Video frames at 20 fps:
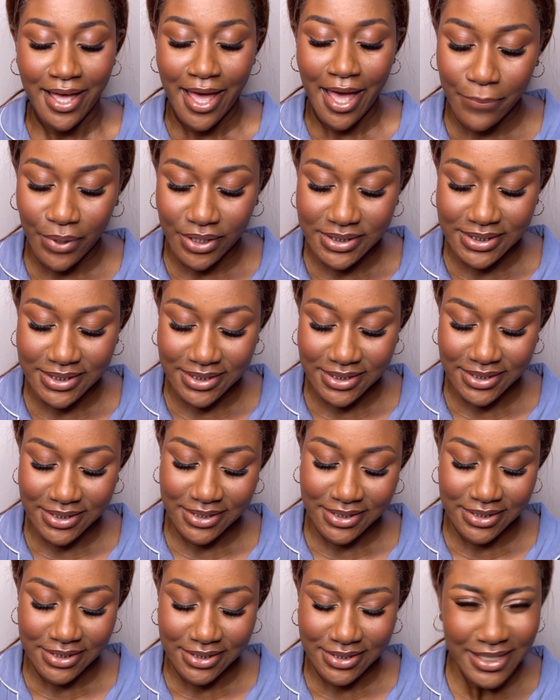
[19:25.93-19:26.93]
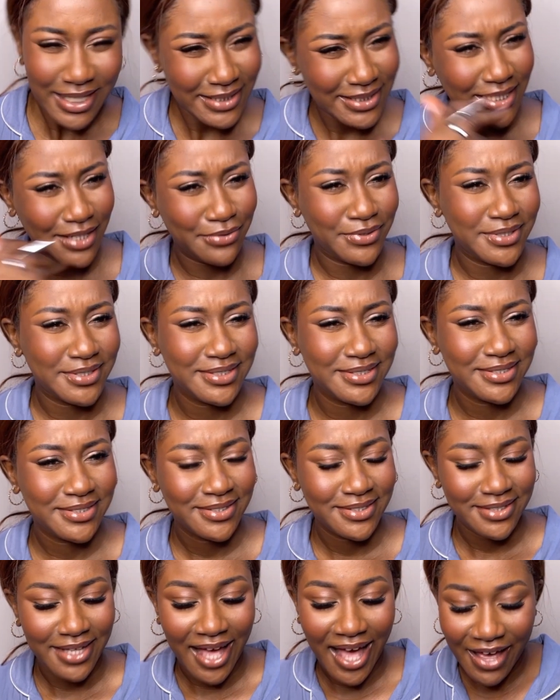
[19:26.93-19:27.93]
But let's take risks.
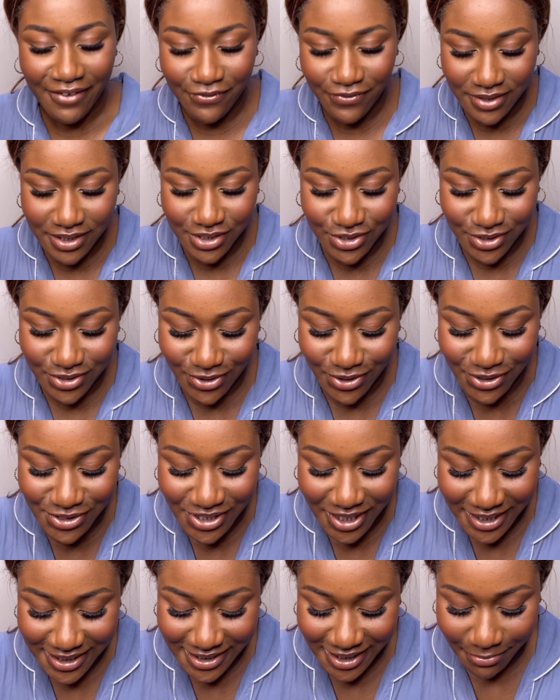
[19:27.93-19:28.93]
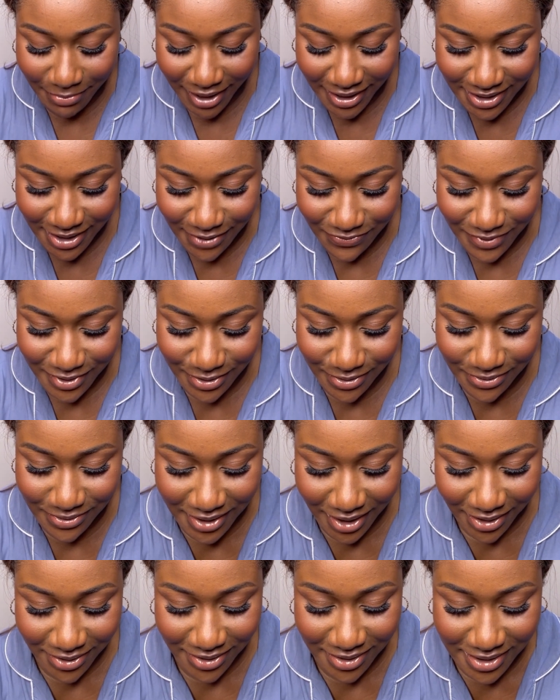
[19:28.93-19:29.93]
I really just contradicted myself in 2
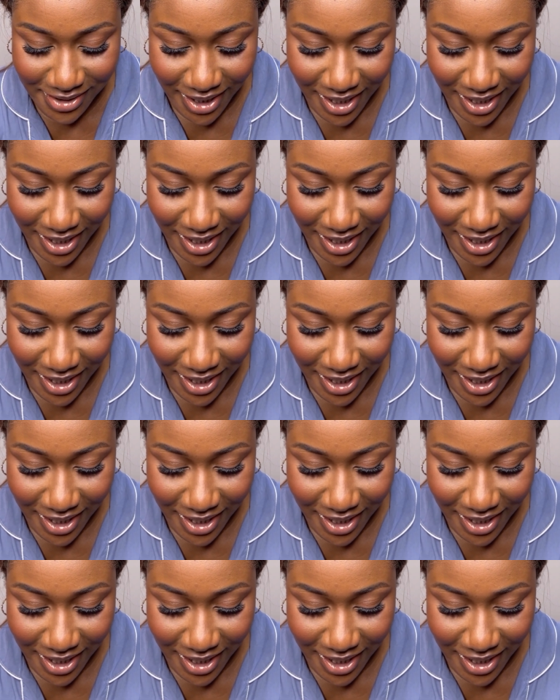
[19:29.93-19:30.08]
seconds.